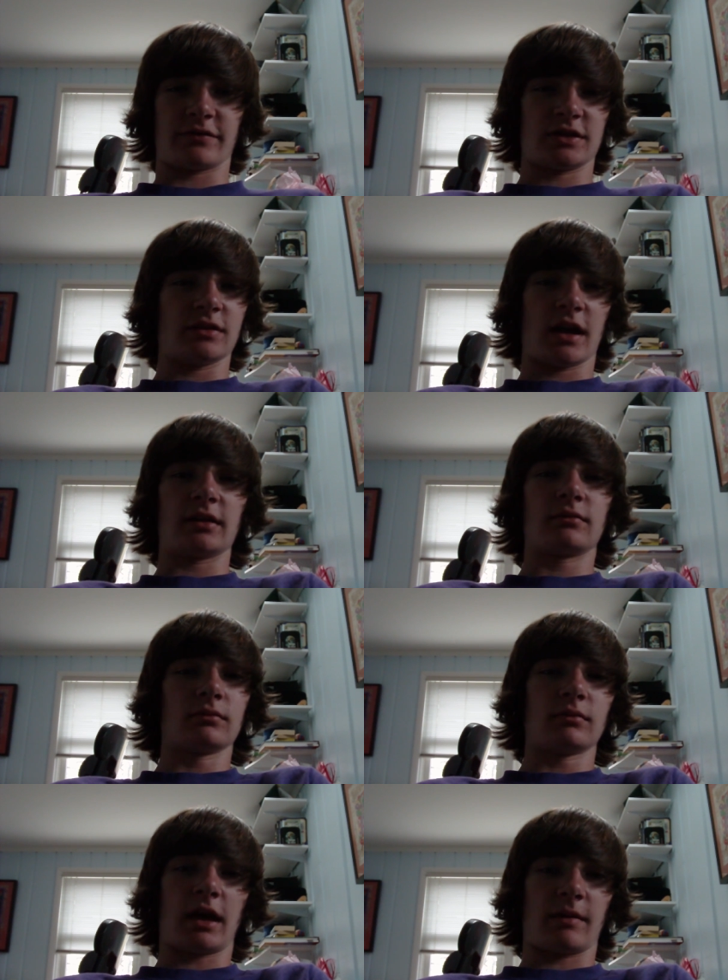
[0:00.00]
I've seen that
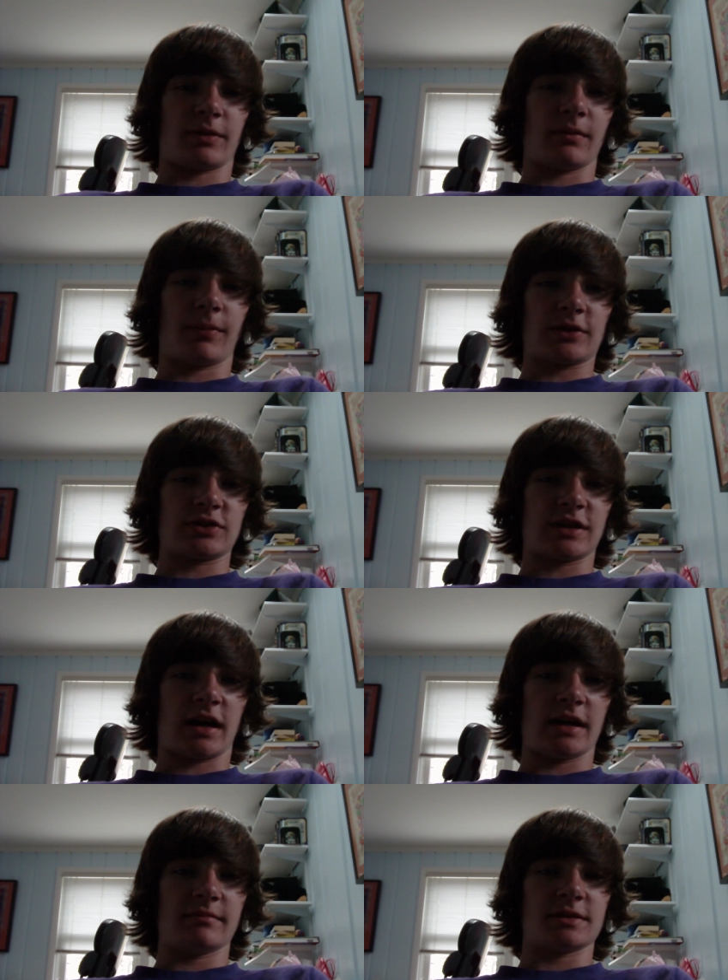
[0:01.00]
happen a bunch of
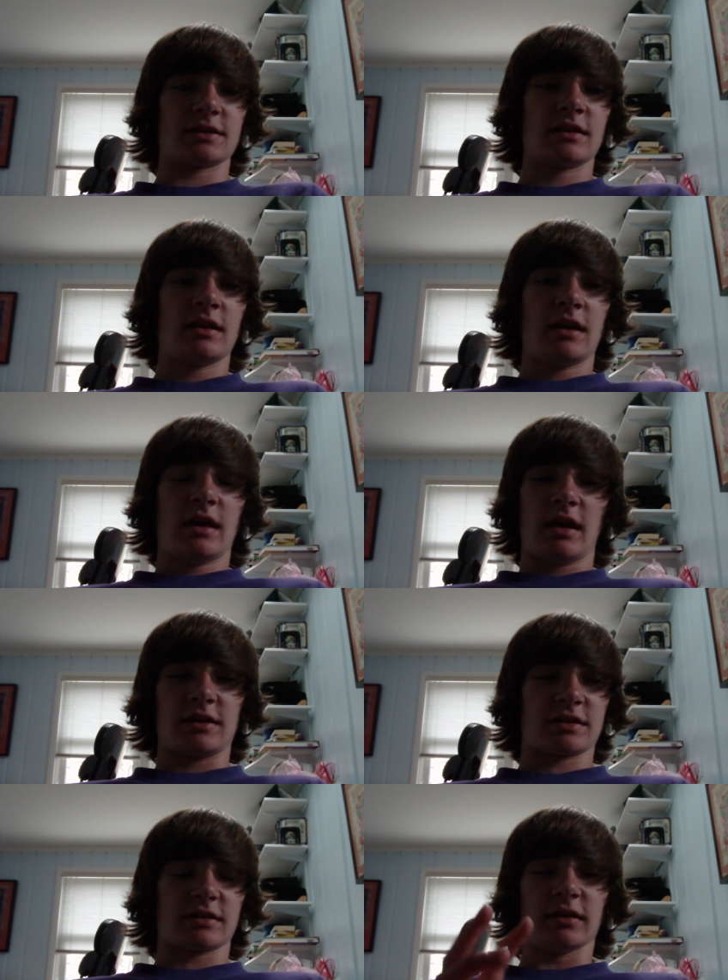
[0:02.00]
times.
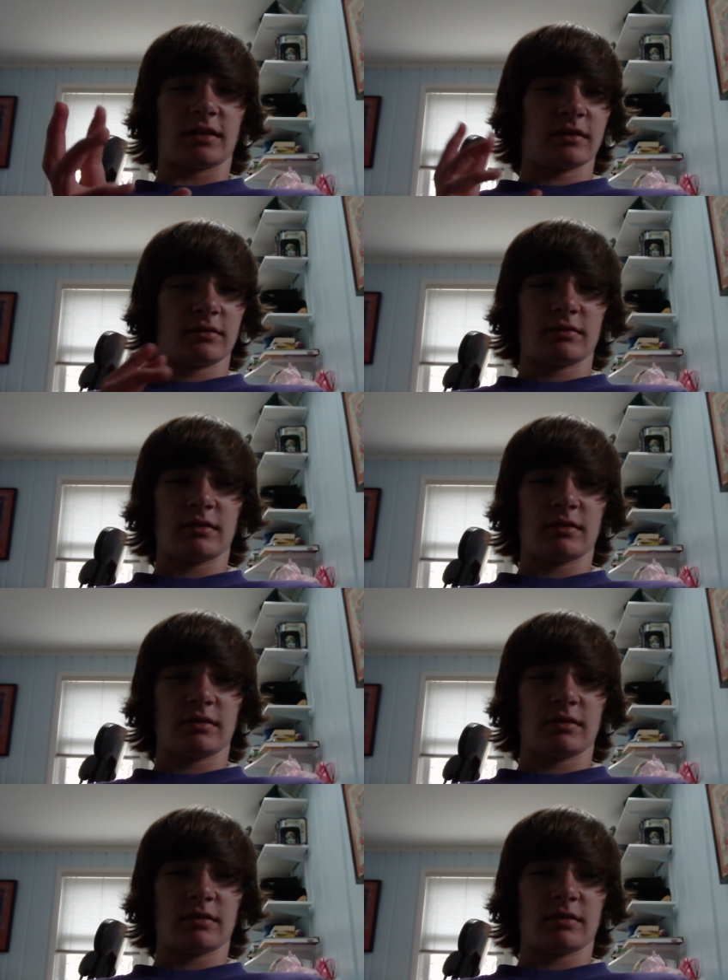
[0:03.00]
It's just like,